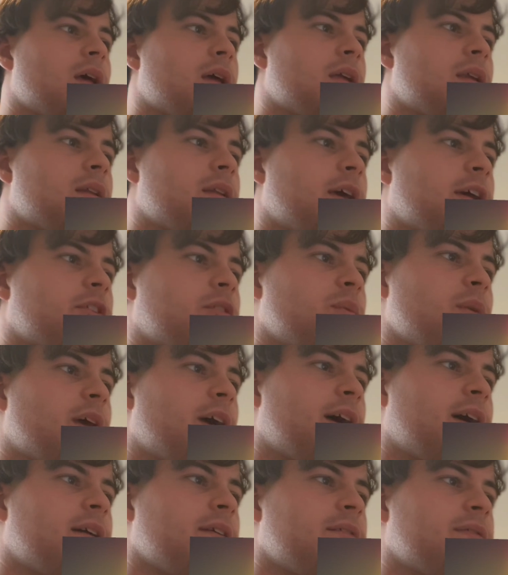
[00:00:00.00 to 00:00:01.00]
Next we
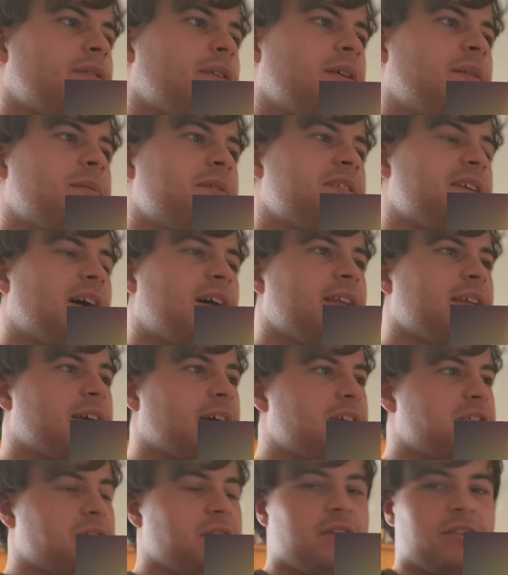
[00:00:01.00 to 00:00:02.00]
have Metallic
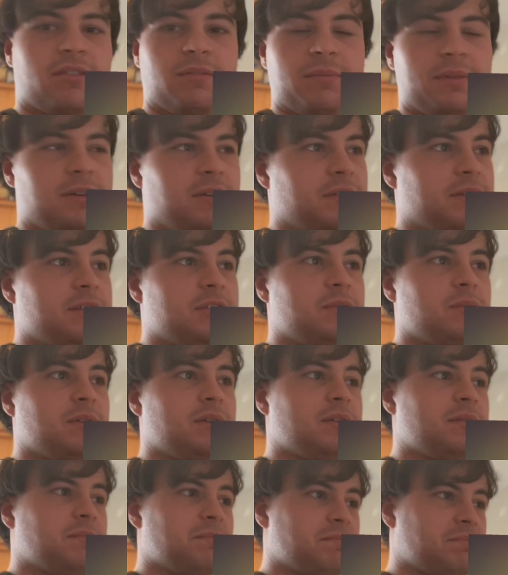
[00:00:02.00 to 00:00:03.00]
Hydraulic Ramon. This
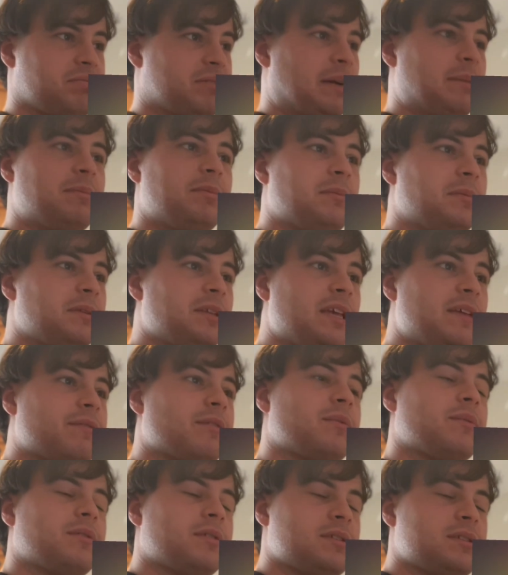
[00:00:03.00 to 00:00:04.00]
one probably
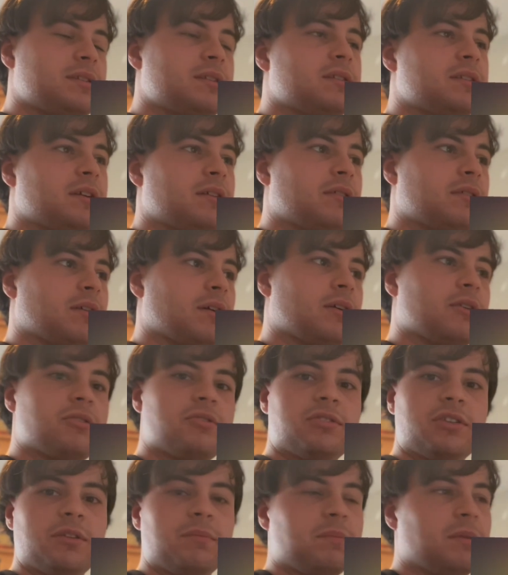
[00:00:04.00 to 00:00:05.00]
even worse than Daryl Car
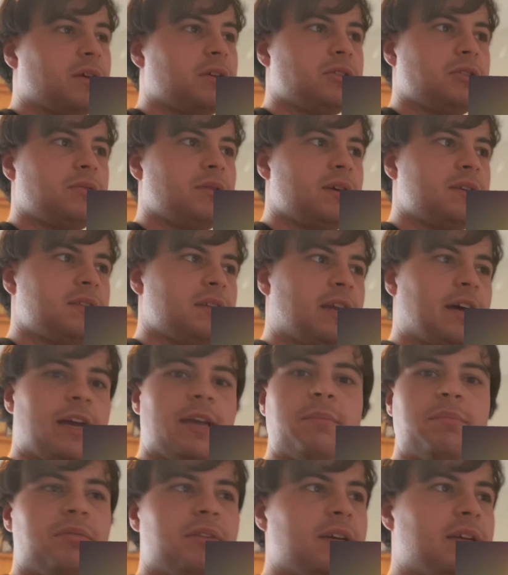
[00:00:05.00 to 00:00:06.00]
Trip. Also has an
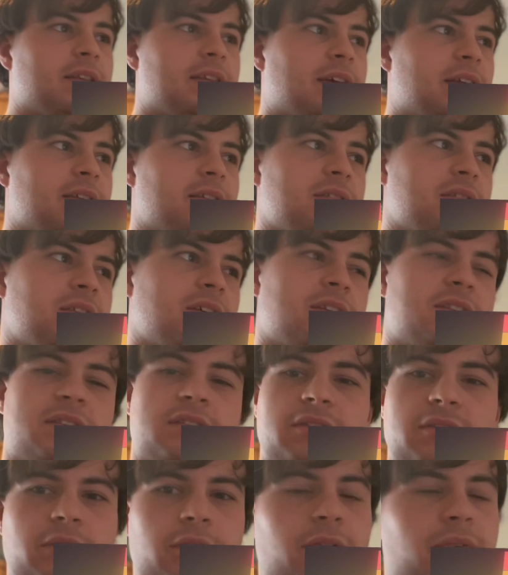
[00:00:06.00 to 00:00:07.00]
eye plate that
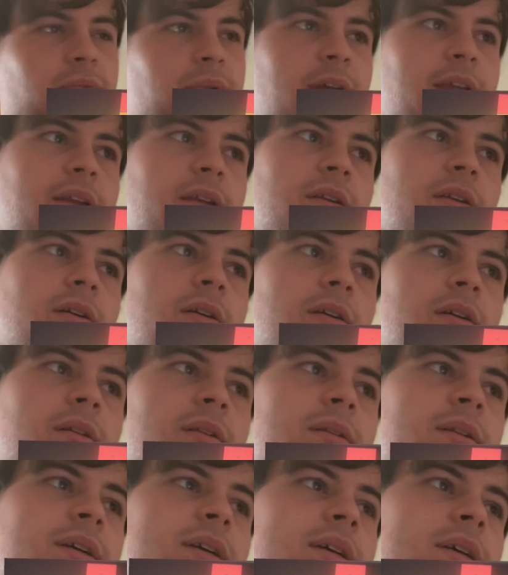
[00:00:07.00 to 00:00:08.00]
doesn't look great at
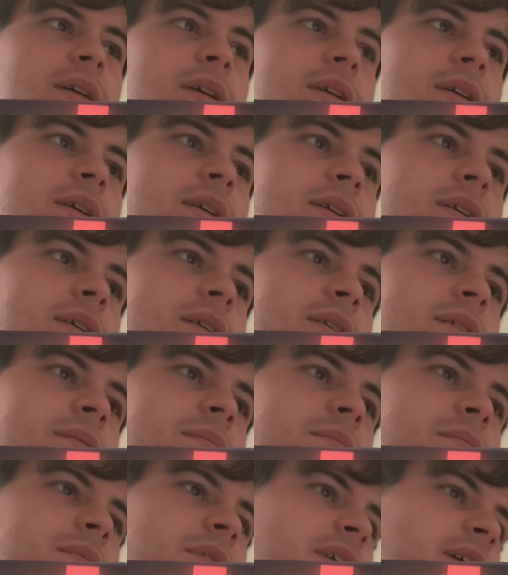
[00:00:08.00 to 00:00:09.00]
all.
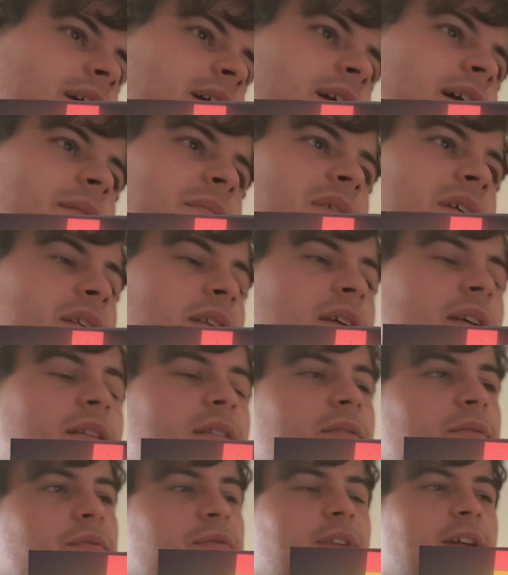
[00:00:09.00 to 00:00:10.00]
Yeah, I mean,
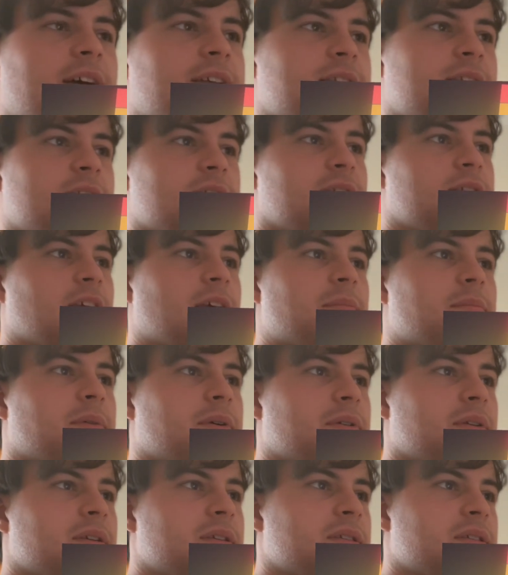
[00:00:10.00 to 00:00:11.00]
it flies in the same
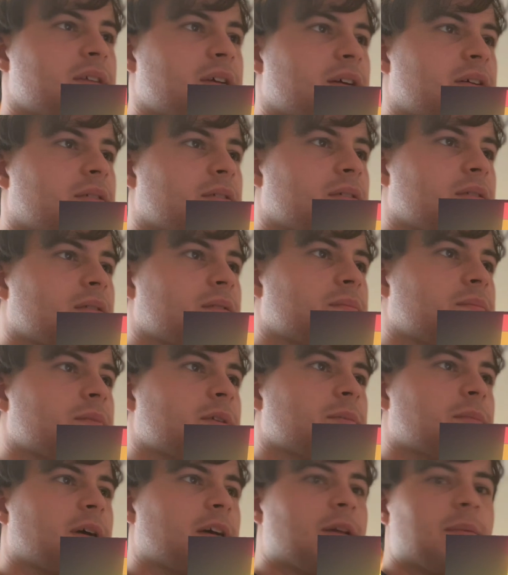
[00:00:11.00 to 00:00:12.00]
boat as Daryl,
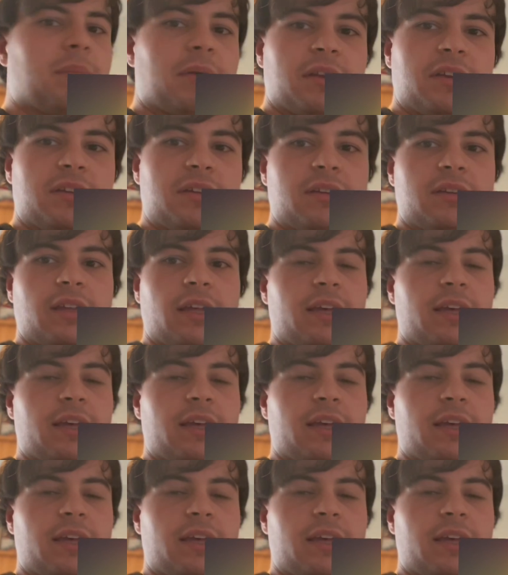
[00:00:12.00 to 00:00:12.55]
in my opinion.